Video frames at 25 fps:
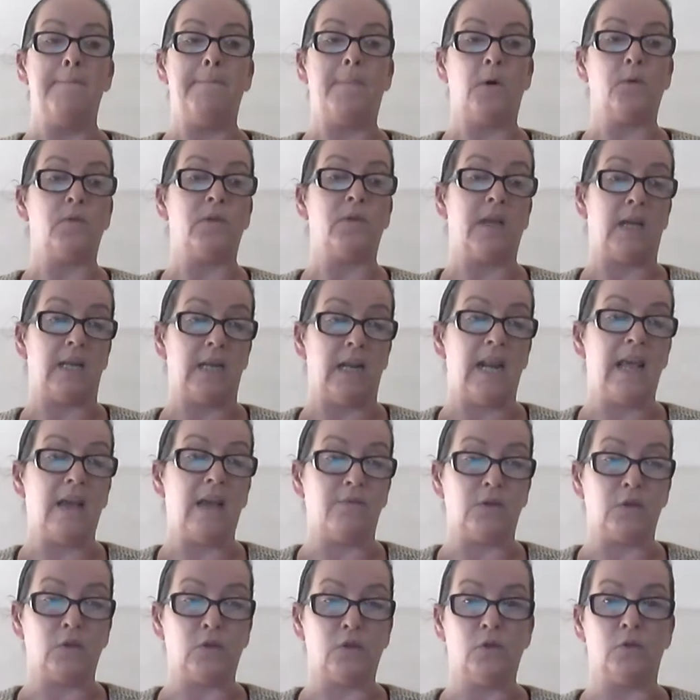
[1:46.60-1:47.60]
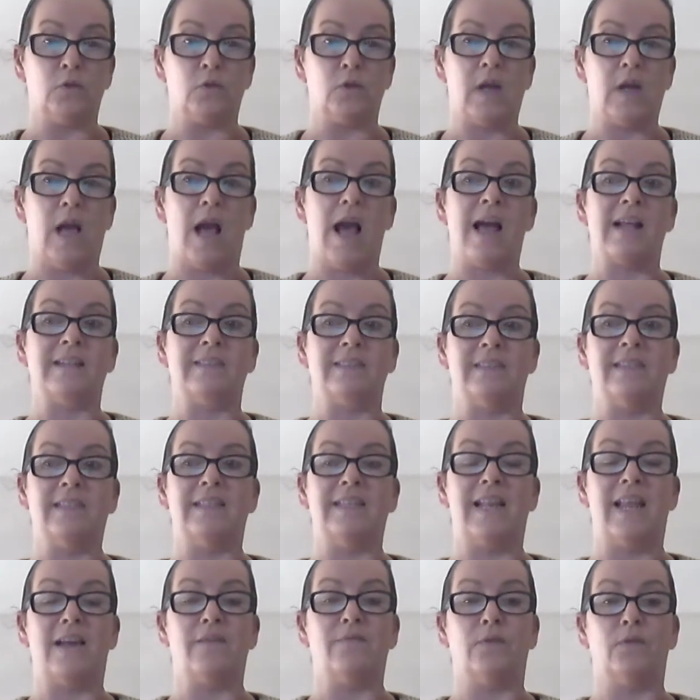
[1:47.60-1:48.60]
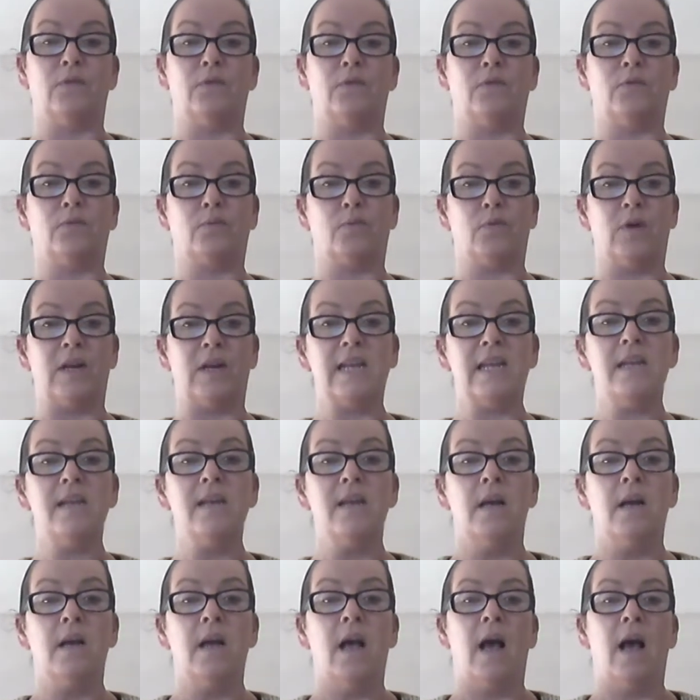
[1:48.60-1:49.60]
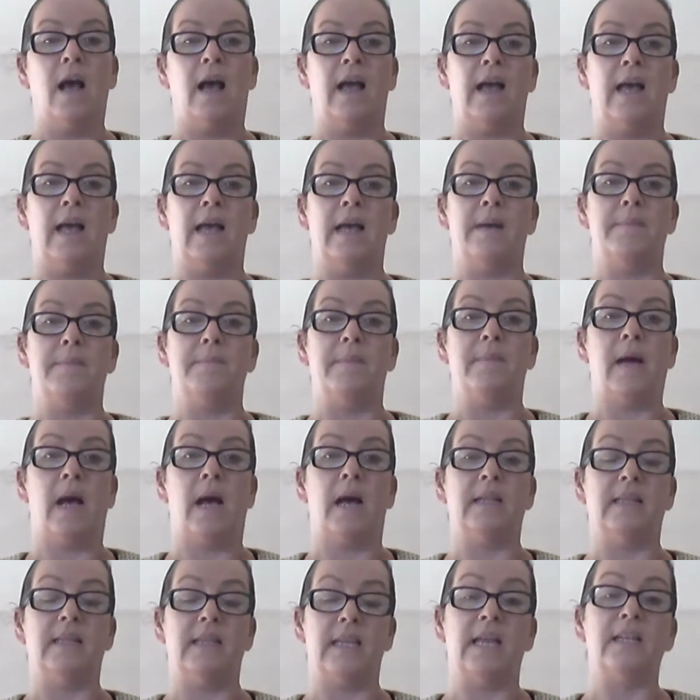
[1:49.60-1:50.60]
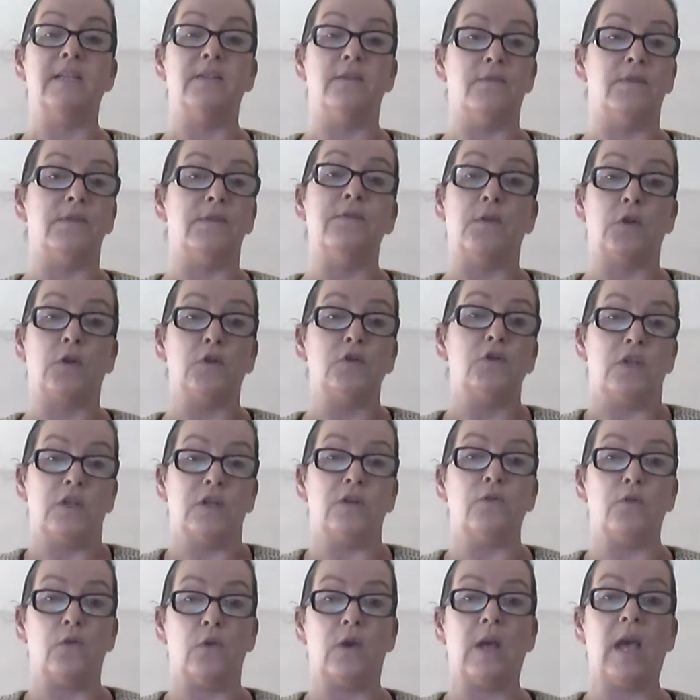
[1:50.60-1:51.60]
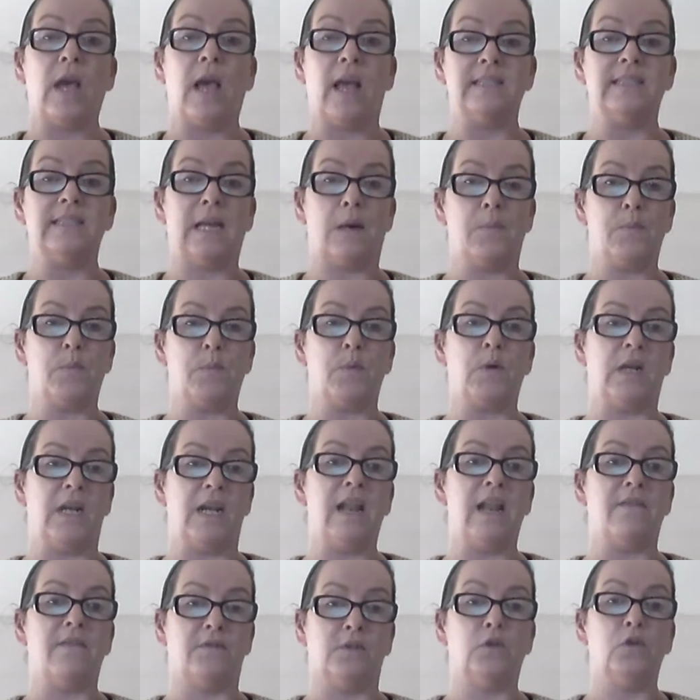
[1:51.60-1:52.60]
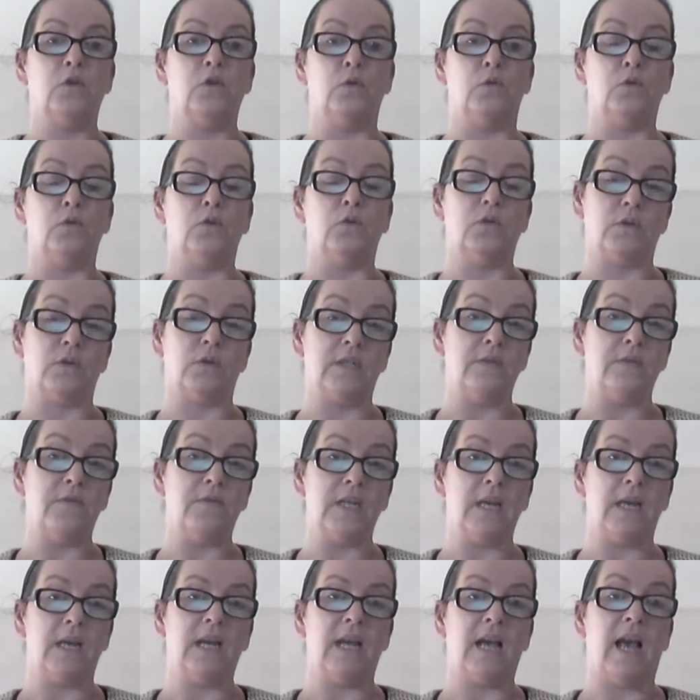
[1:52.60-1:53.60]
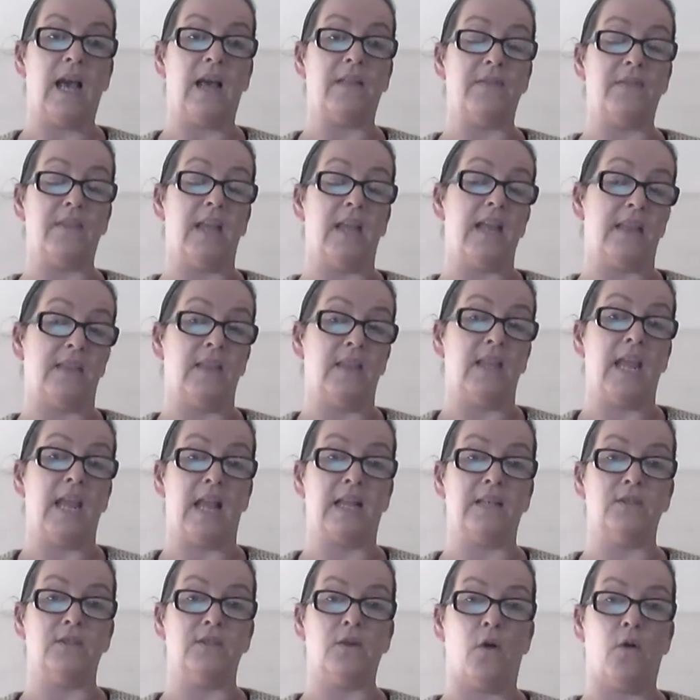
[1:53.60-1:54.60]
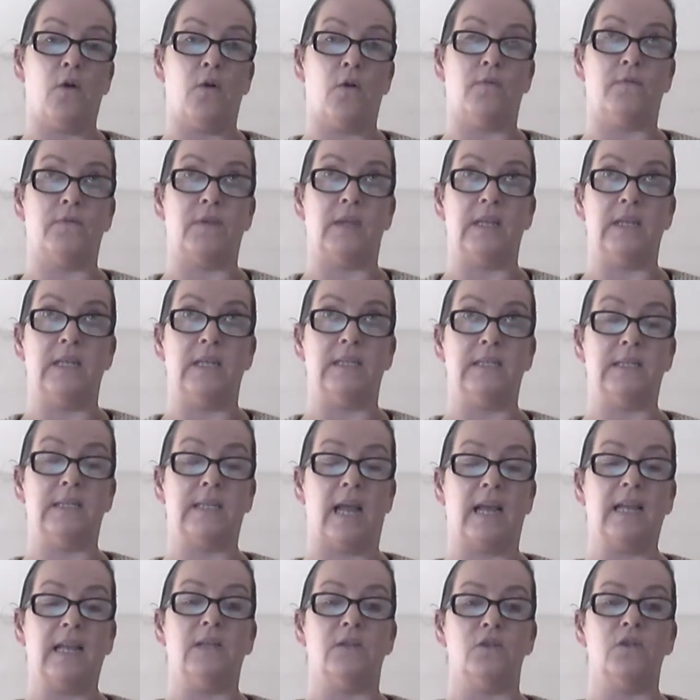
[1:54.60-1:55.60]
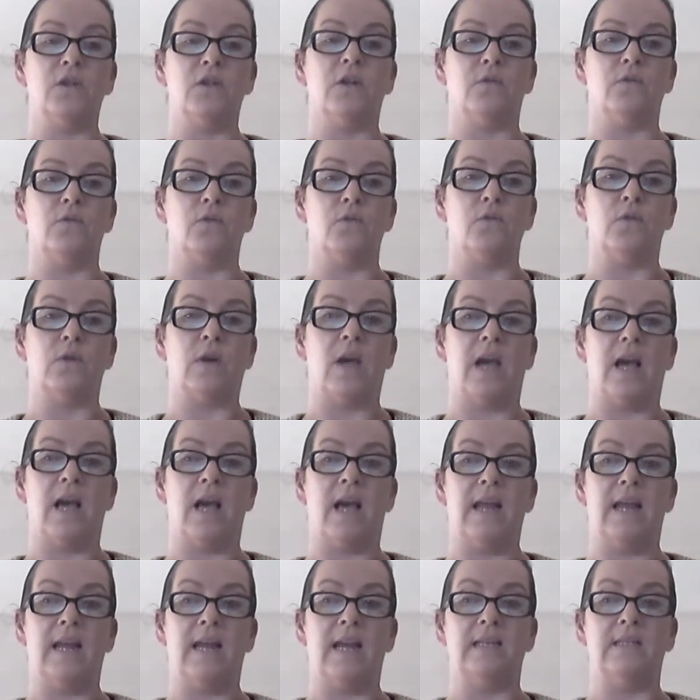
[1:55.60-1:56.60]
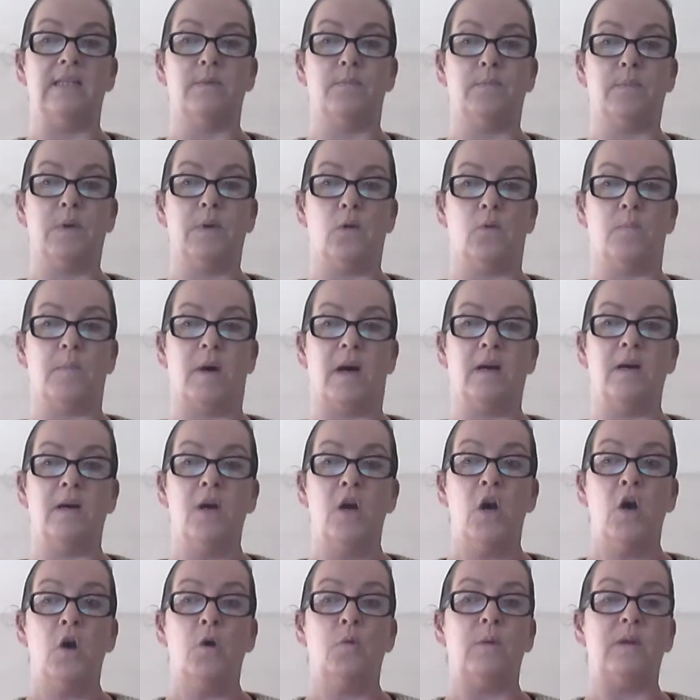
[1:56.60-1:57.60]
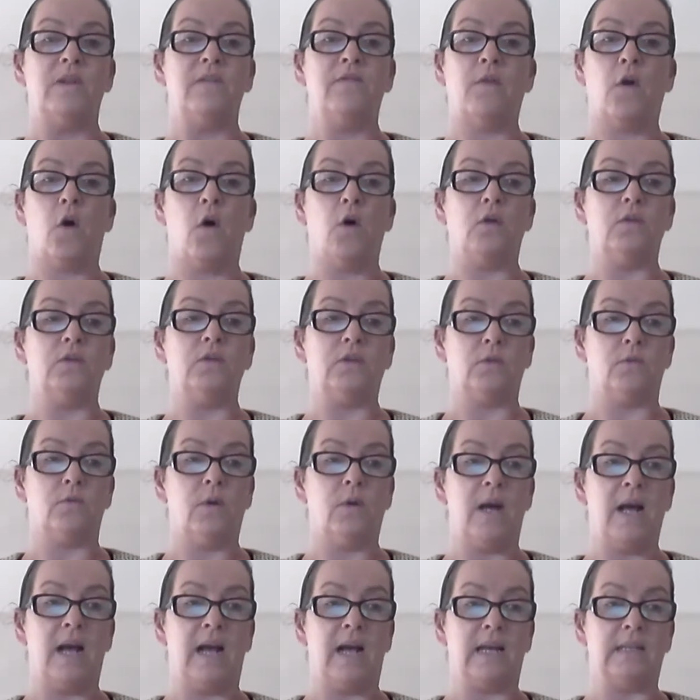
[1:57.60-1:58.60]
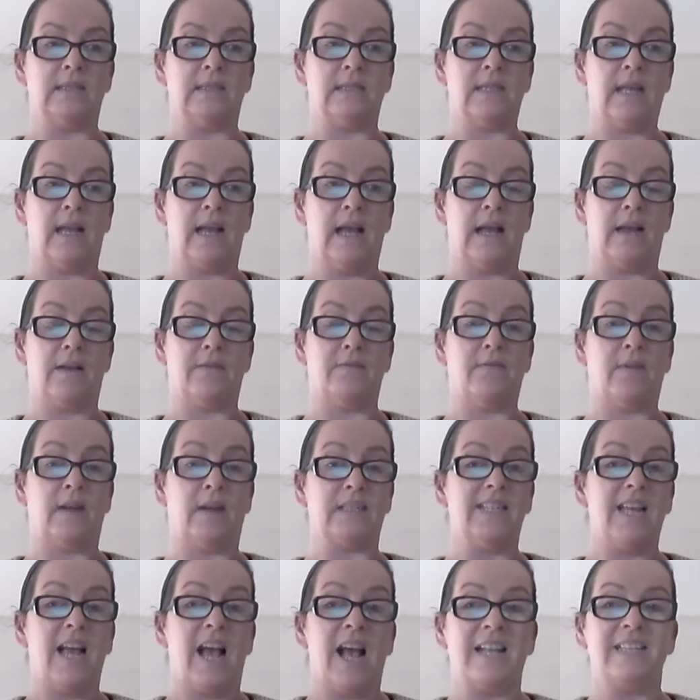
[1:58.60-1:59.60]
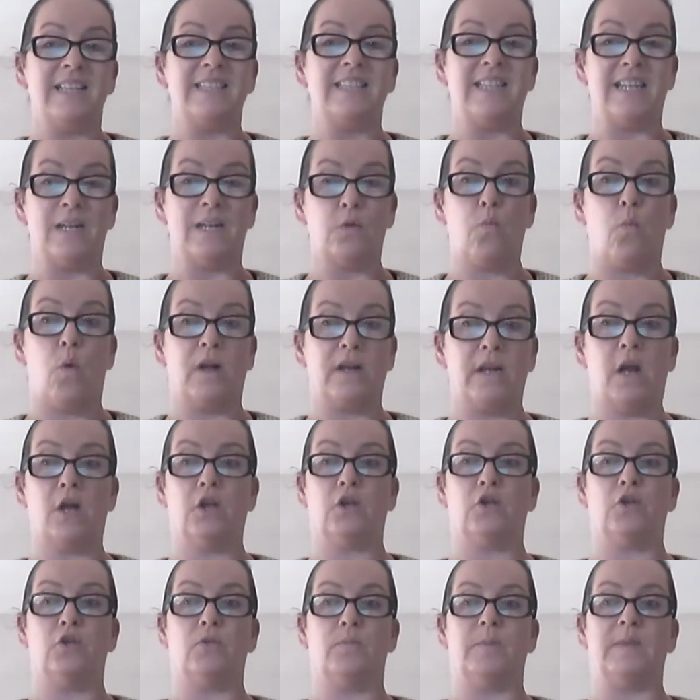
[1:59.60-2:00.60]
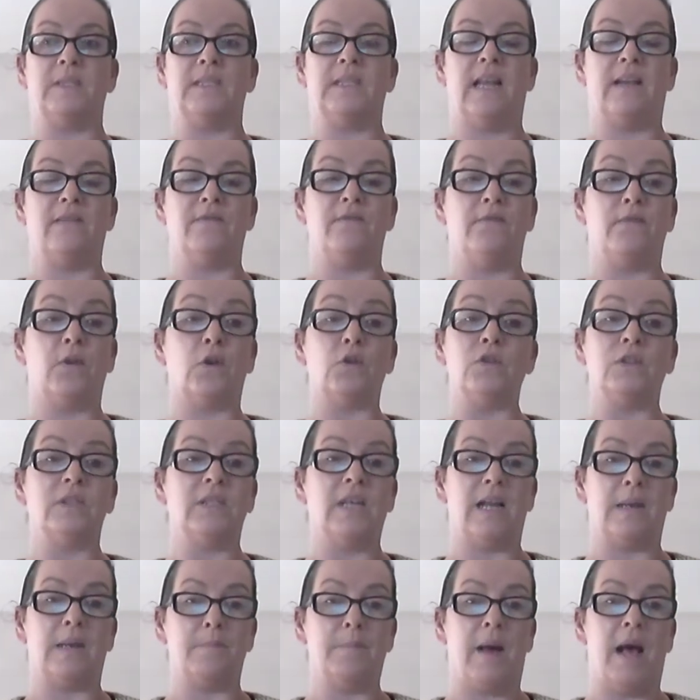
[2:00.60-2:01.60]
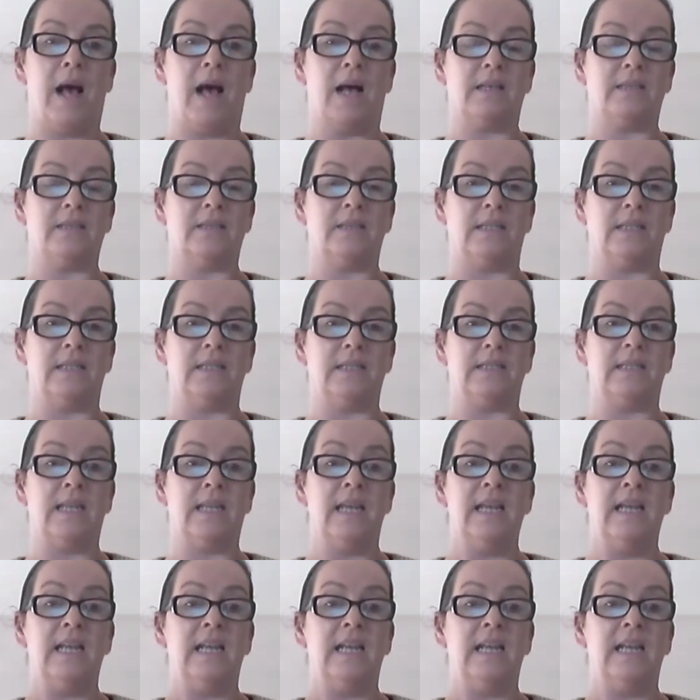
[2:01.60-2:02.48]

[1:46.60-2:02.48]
both at level 2 and at level 3. At the end of the first year, you get a separate level 2 certificate, and then the end of the second year, you get a diploma. We've also had a fantastic 100% first time passes